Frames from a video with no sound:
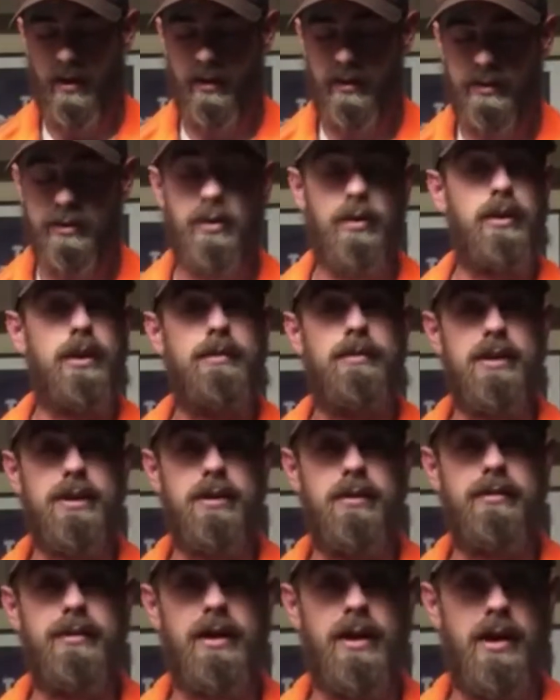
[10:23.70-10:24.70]
So I leave
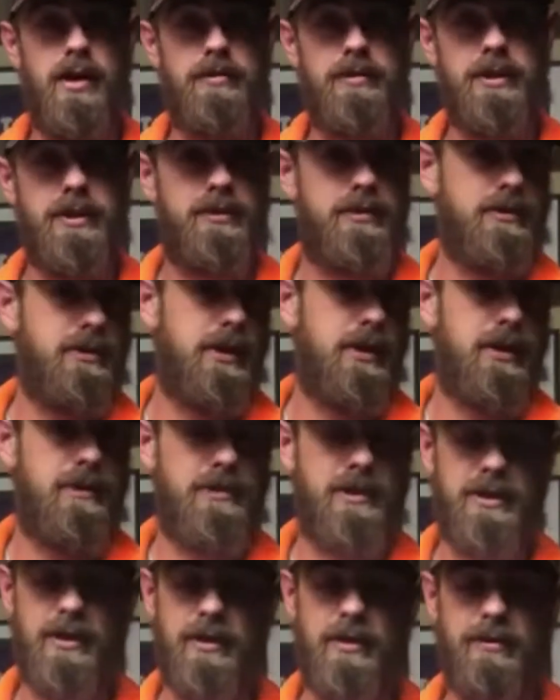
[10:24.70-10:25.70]
myself the option.
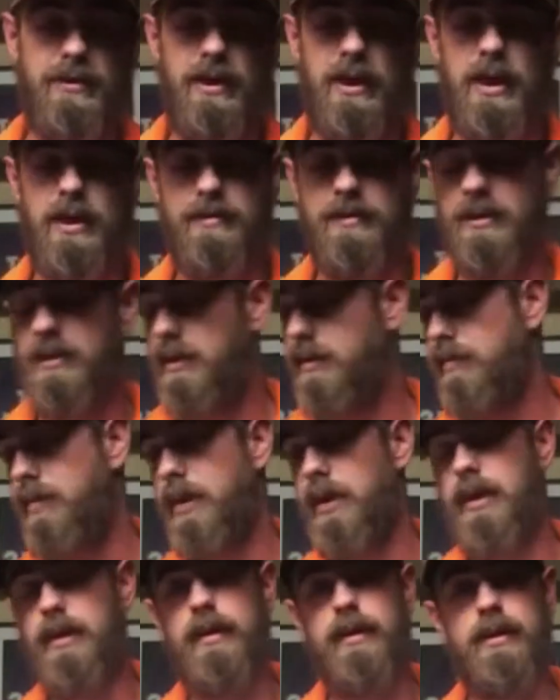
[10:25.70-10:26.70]
To
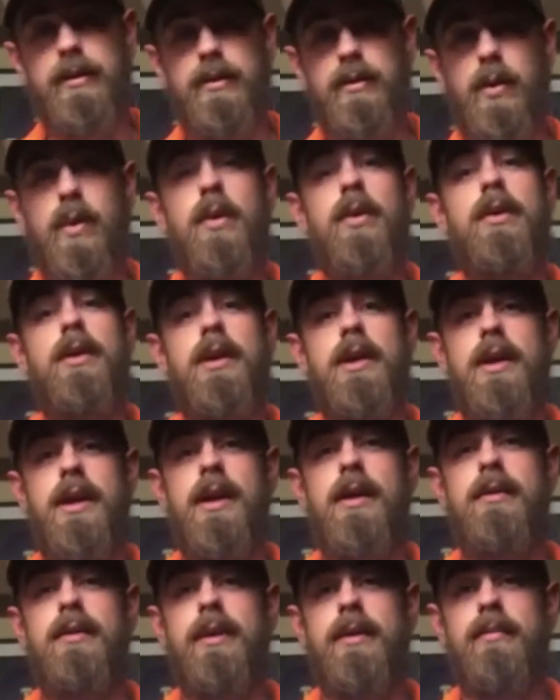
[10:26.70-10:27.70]
put a quarter in and
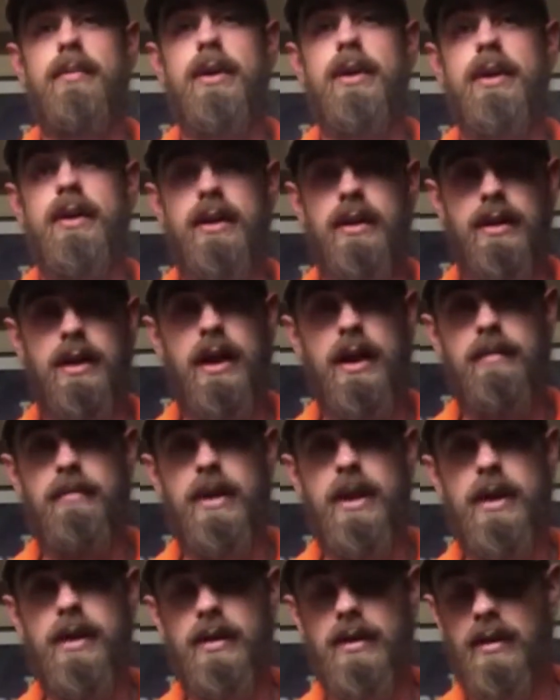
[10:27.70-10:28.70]
out and put it in a game
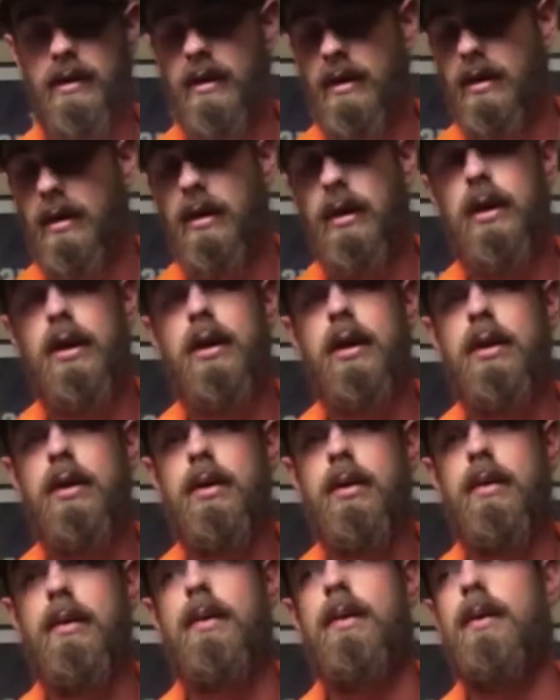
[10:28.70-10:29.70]
bag,
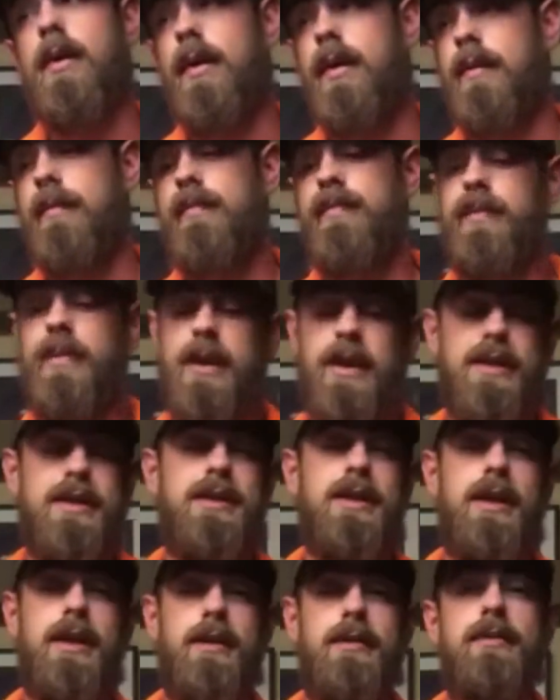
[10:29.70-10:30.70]
or like I
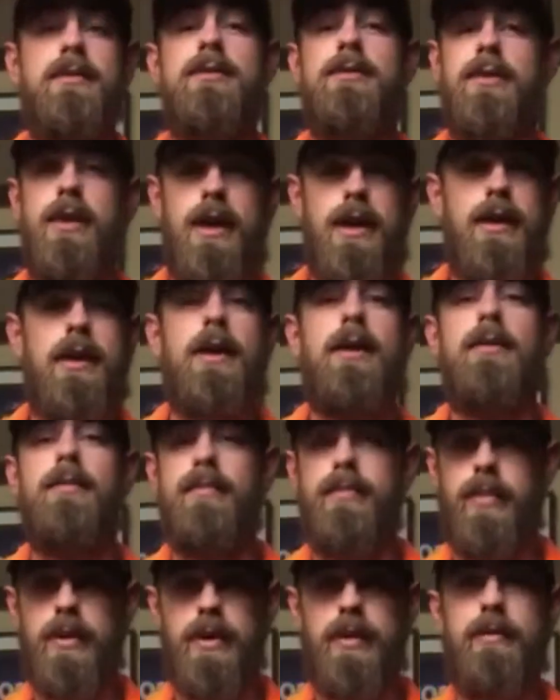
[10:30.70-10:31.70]
said, drag it out,
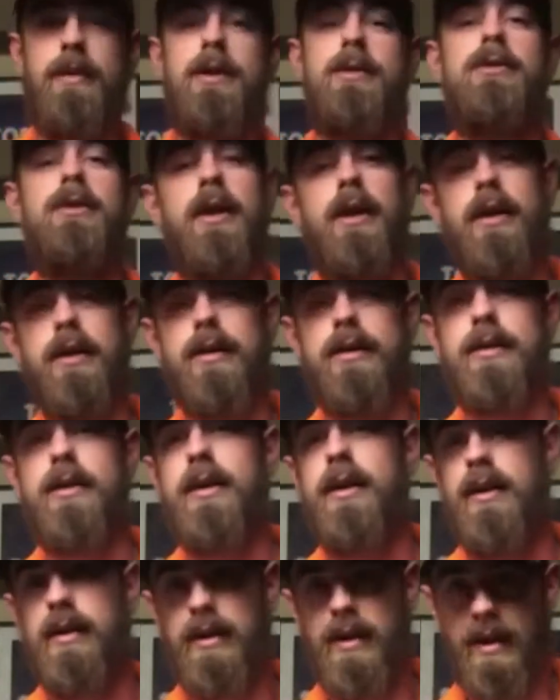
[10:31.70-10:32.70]
put it in my truck,
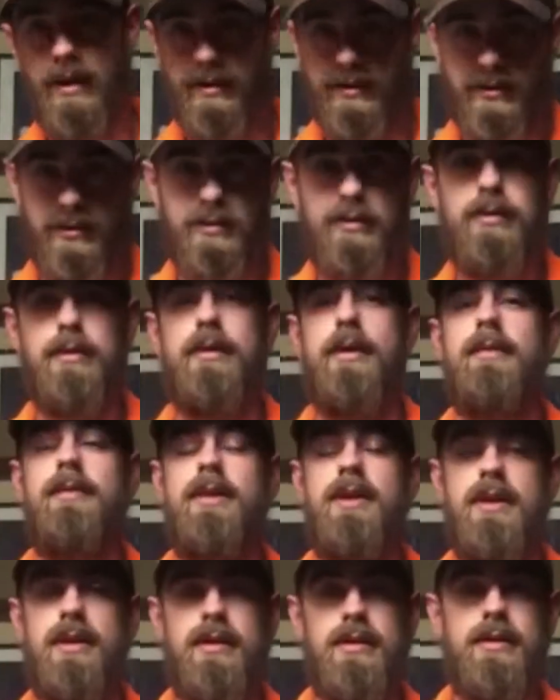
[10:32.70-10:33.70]
and then do
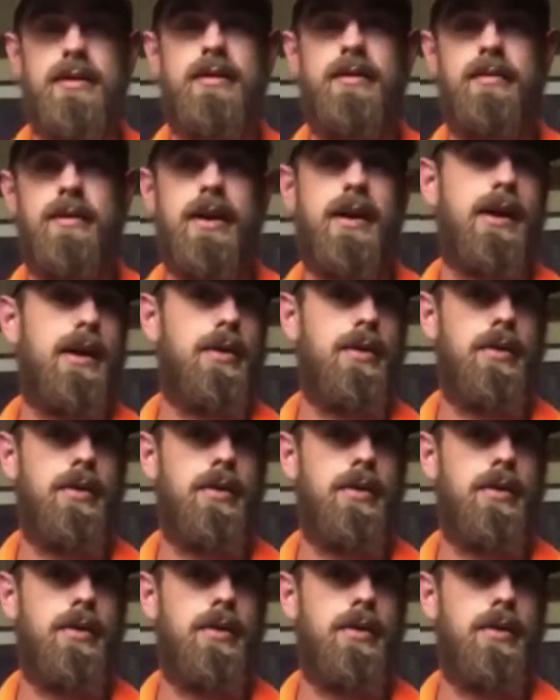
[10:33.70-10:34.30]
everything when I get